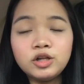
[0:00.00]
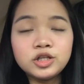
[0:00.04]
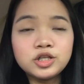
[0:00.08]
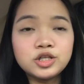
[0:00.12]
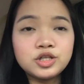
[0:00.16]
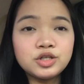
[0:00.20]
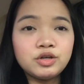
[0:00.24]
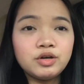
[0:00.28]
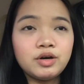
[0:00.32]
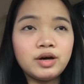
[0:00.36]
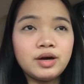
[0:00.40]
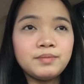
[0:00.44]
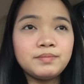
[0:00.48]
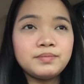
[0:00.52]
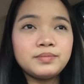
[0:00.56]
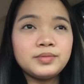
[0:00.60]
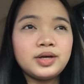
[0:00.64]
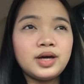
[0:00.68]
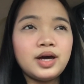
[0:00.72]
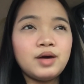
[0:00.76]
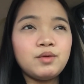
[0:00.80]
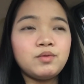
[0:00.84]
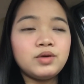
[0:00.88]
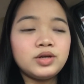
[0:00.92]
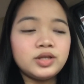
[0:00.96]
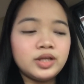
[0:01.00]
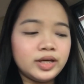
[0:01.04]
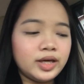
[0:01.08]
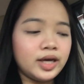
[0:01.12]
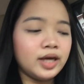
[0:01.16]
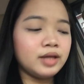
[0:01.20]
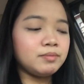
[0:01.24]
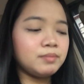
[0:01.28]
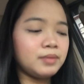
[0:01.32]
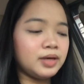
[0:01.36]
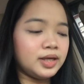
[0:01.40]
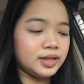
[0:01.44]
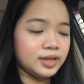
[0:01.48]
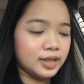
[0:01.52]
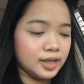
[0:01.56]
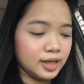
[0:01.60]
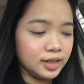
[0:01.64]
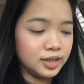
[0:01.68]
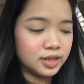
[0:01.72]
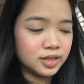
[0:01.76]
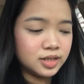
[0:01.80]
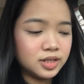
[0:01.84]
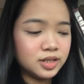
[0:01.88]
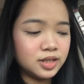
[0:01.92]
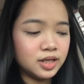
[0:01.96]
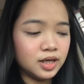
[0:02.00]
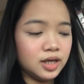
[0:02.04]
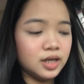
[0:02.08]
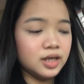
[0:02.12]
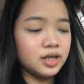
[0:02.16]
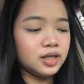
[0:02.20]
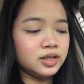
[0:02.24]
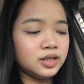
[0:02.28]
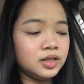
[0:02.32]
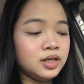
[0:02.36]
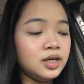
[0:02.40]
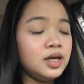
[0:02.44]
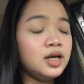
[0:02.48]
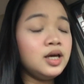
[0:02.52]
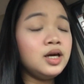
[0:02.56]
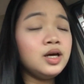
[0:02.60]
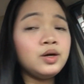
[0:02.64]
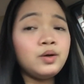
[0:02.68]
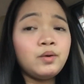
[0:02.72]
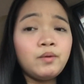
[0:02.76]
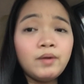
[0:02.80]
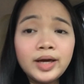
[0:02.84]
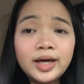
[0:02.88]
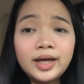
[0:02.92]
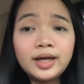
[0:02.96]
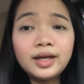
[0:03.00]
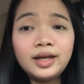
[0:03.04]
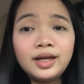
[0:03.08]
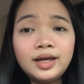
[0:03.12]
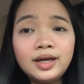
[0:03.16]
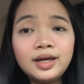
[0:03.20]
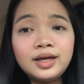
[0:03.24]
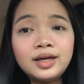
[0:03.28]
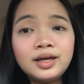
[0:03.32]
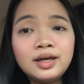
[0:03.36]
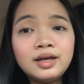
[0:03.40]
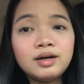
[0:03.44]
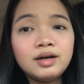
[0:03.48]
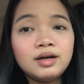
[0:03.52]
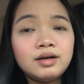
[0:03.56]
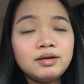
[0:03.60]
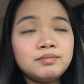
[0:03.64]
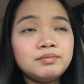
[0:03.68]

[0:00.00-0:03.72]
Also, I want to get my nails done quickly